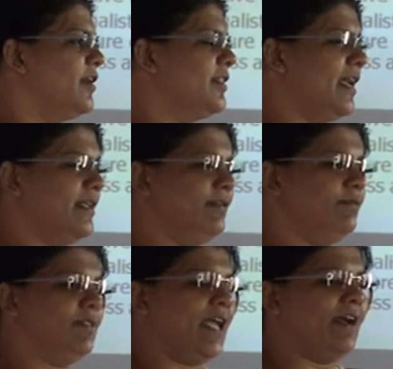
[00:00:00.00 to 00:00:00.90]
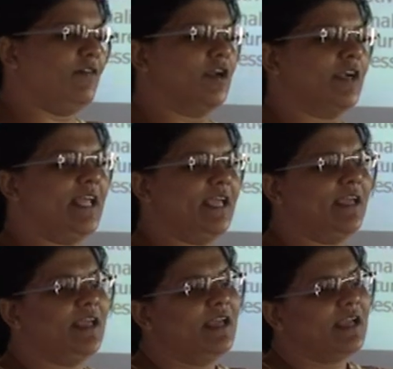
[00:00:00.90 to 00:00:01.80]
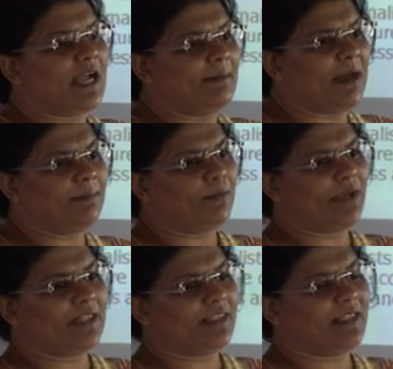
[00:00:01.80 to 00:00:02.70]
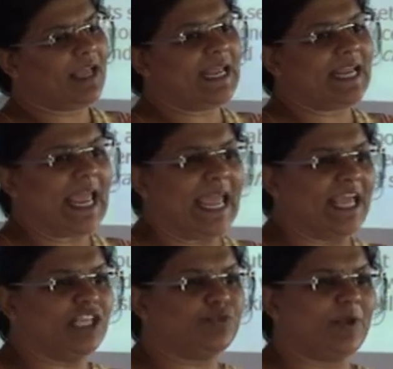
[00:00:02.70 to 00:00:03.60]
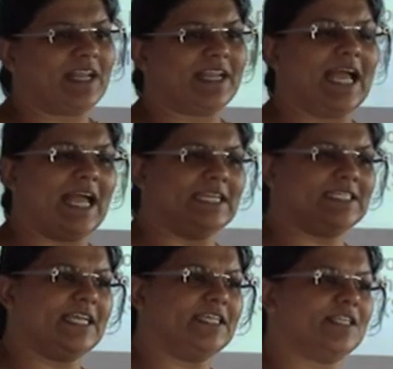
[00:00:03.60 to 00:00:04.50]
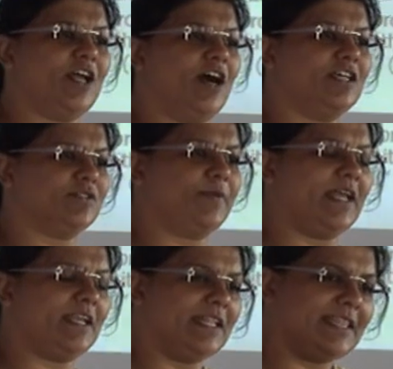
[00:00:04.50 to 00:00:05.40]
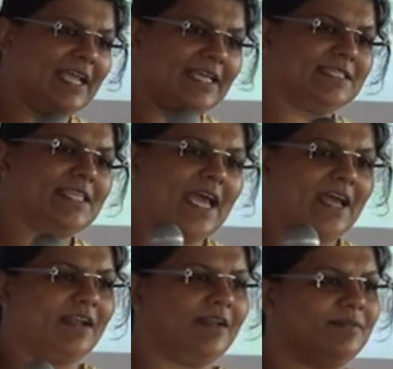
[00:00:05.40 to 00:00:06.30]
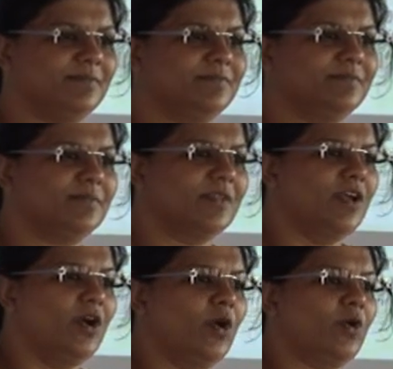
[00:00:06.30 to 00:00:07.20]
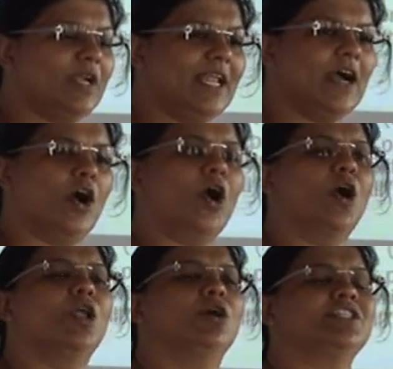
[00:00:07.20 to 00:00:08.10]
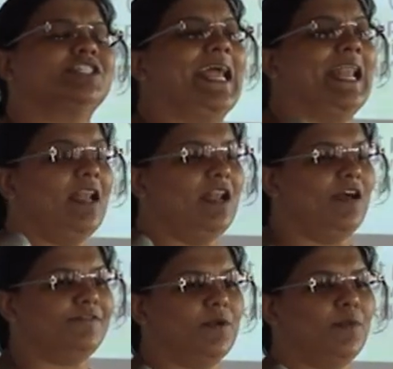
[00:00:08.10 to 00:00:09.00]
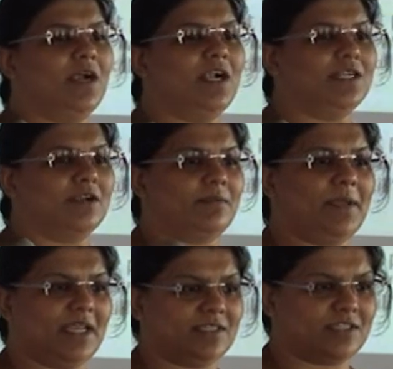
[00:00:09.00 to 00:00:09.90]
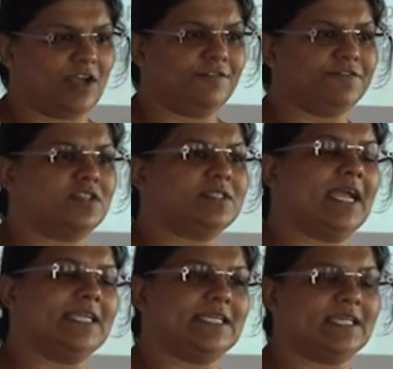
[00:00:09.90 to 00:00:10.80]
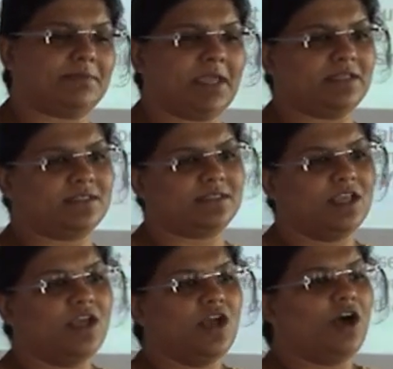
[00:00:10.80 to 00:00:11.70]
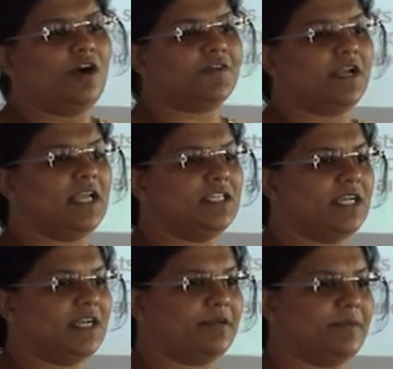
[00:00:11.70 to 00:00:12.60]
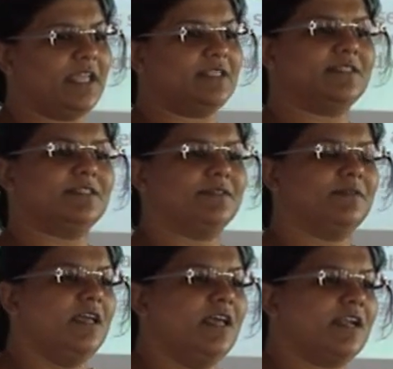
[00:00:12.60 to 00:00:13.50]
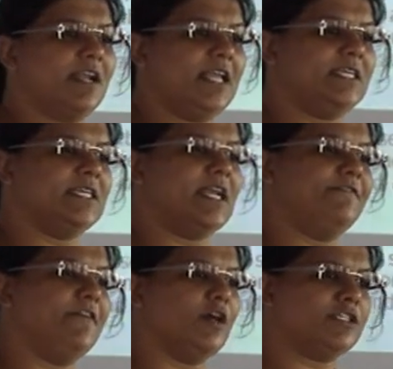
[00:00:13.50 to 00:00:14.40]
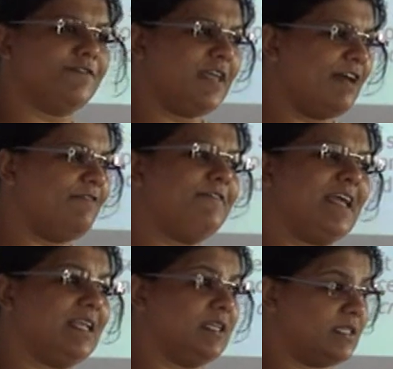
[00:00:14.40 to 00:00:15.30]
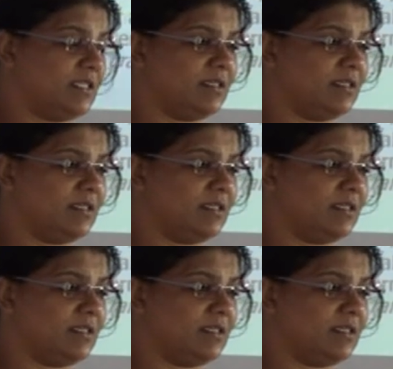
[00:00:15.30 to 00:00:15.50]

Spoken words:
They have already come up with an age where reality is lost, where nothing is there. Only a hollow shell of the world remains, of society remains, of religion remains. Religion and philosophy have failed